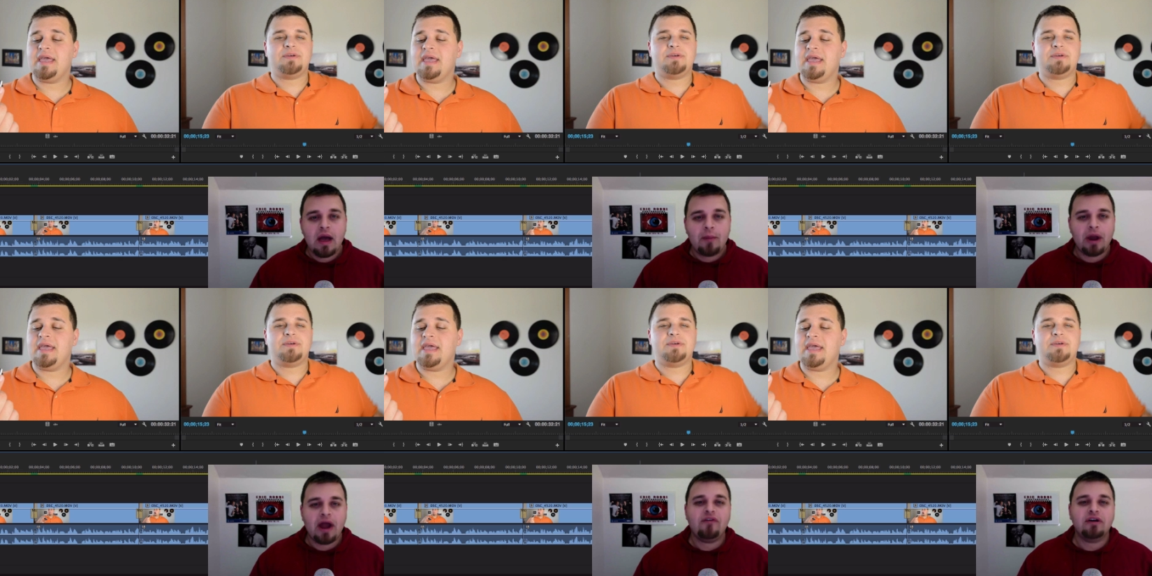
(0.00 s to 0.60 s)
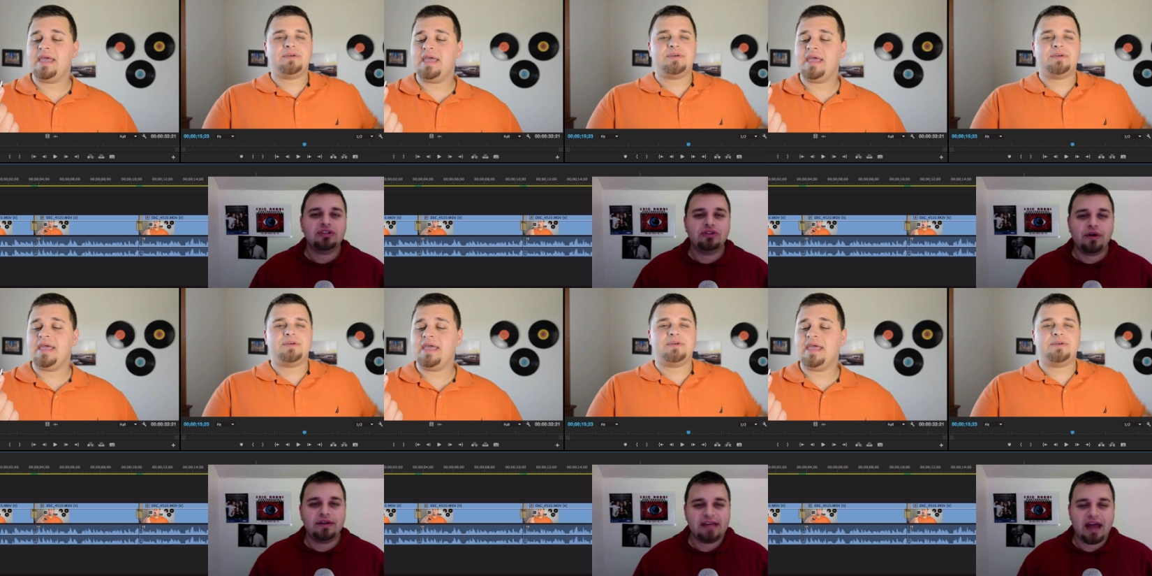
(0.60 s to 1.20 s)
Speaker 1: But I've also
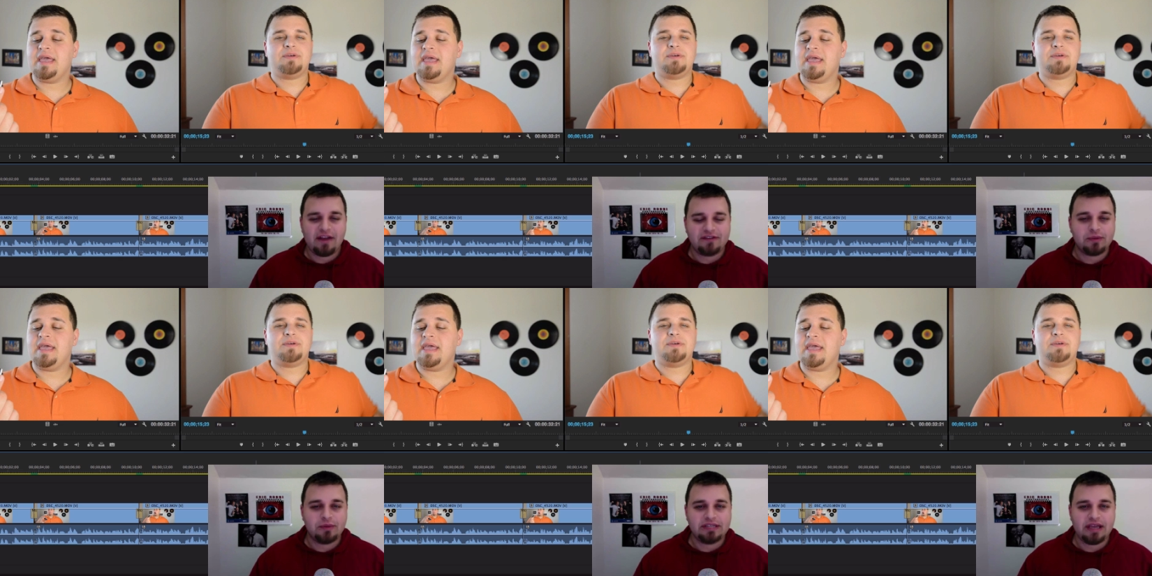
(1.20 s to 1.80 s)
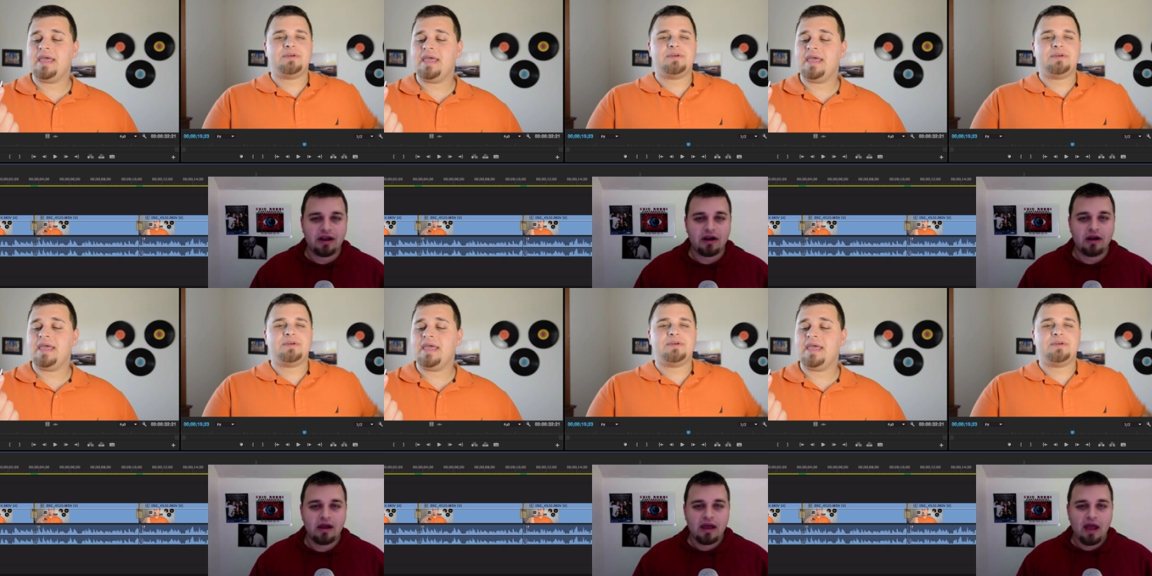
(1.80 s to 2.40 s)
noticed that if someone's here
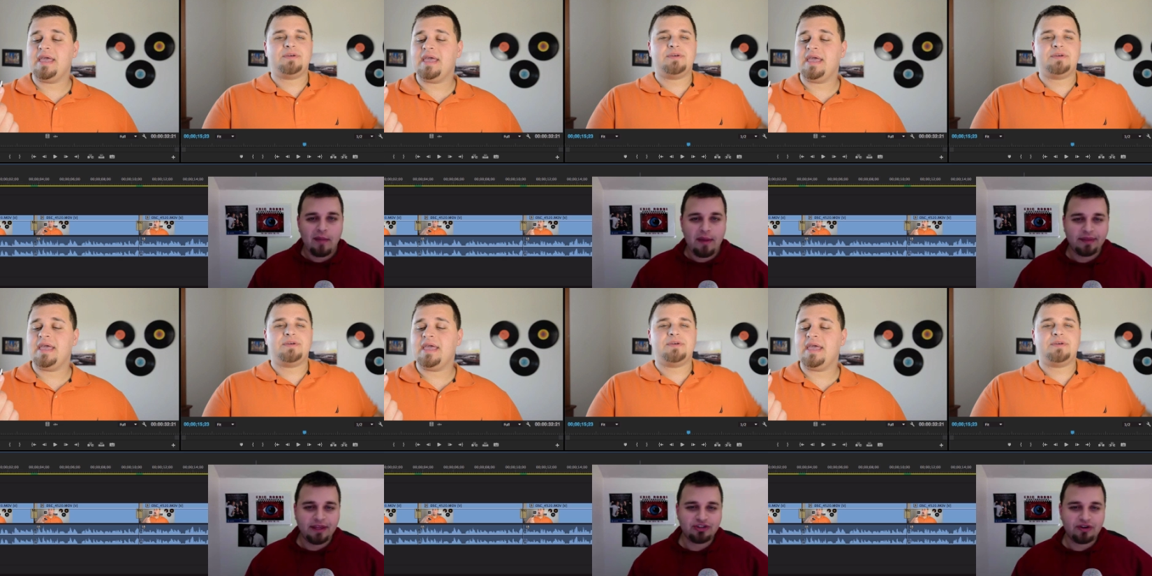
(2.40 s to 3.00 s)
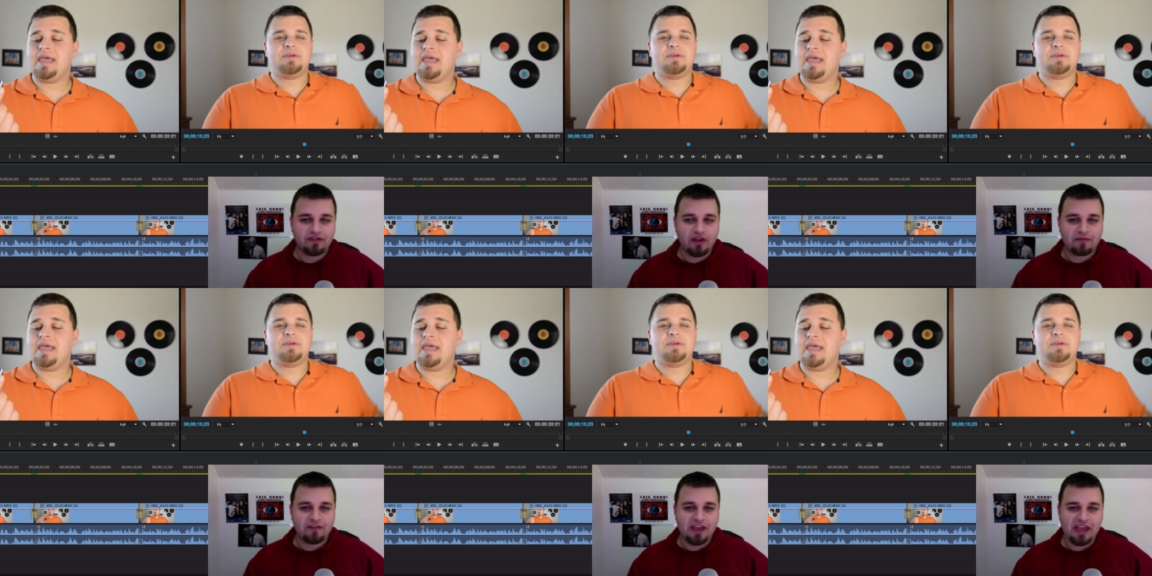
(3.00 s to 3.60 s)
and maybe they drift off to
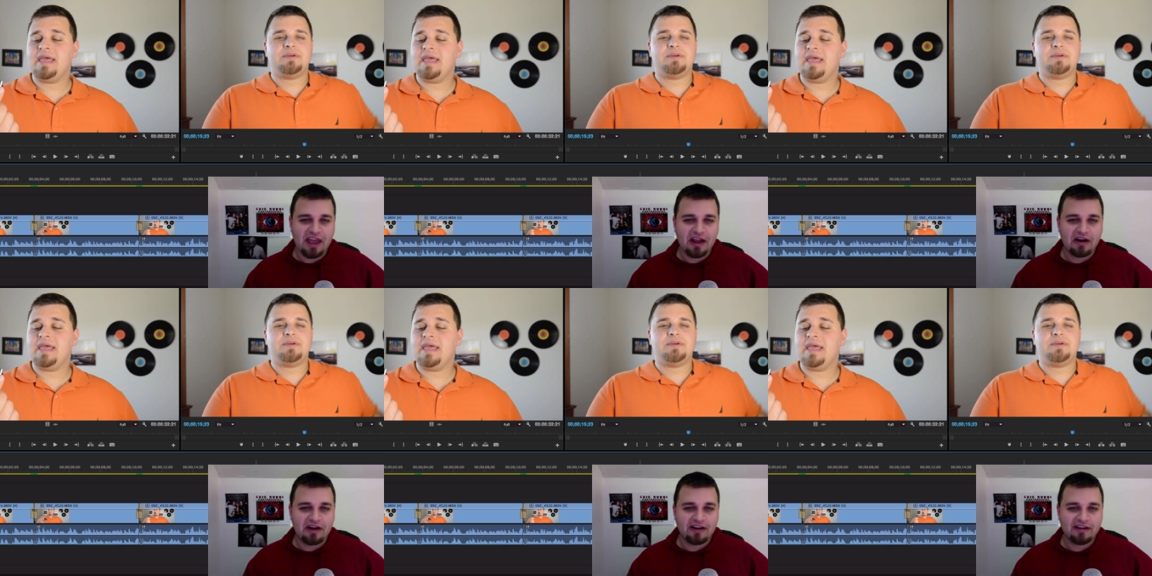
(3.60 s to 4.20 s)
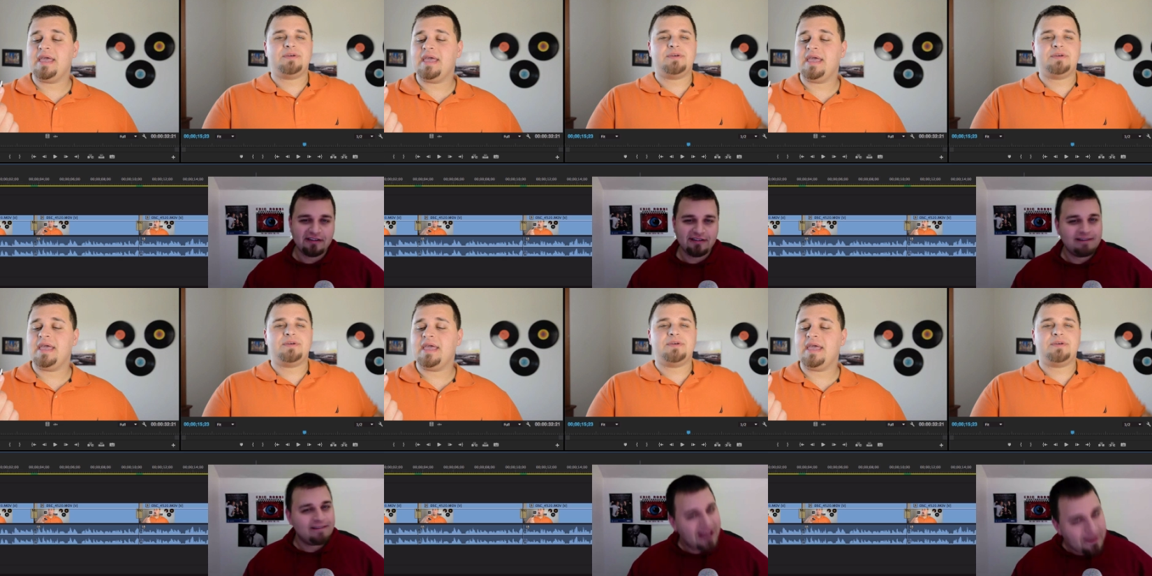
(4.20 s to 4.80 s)
here,
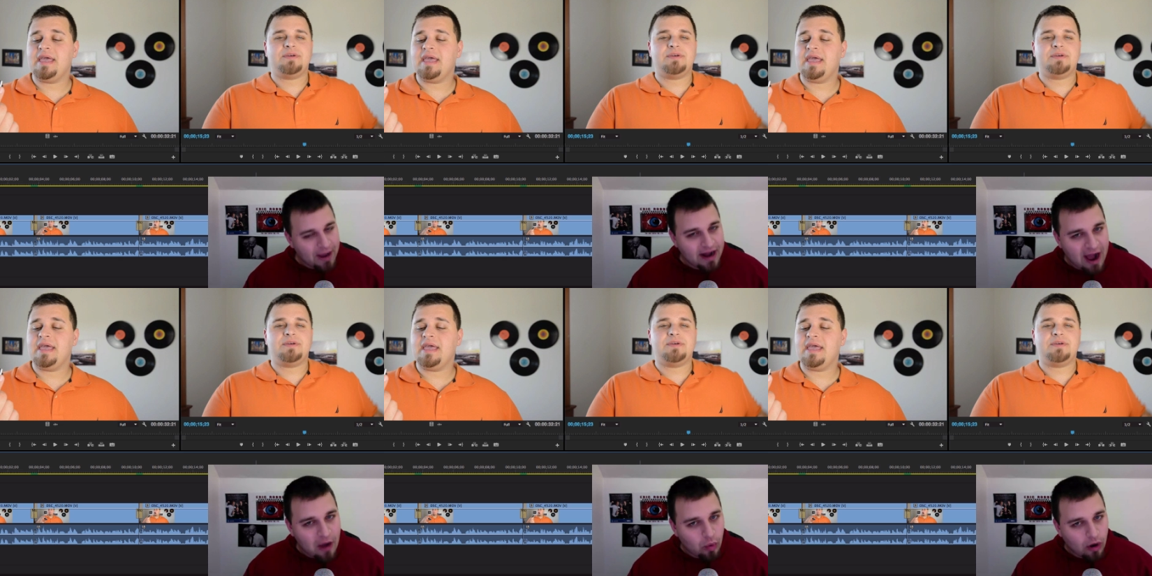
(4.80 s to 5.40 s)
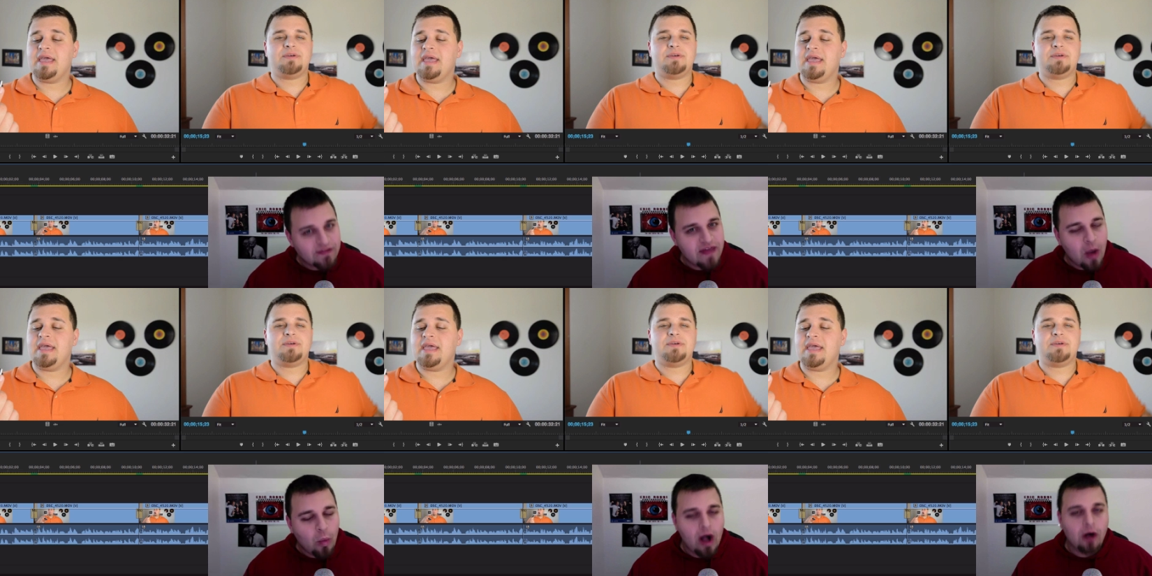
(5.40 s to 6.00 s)
it might not work that
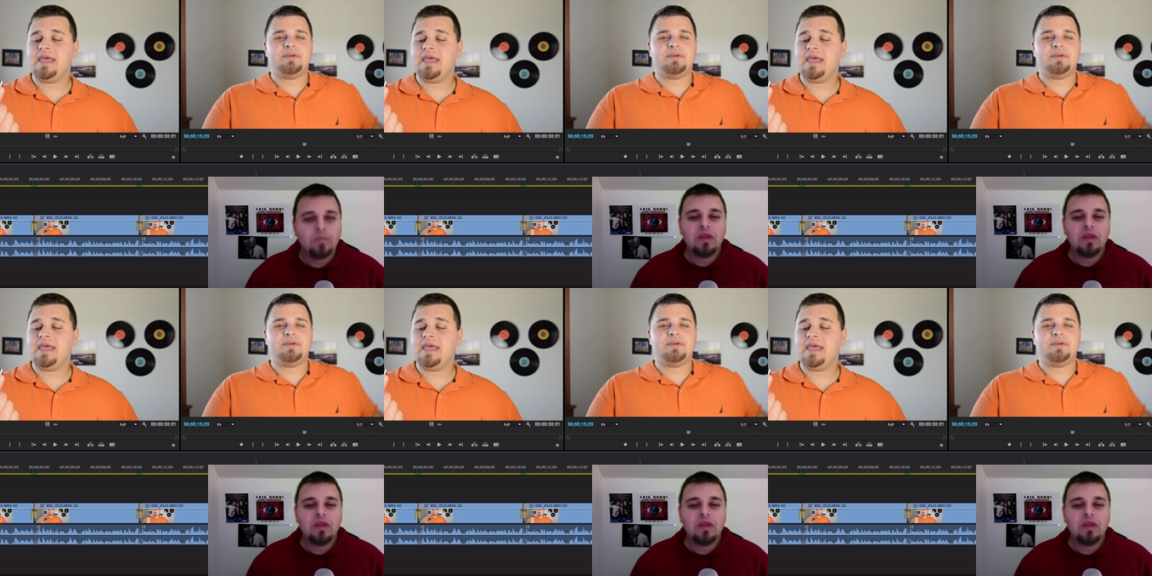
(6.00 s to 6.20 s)
well.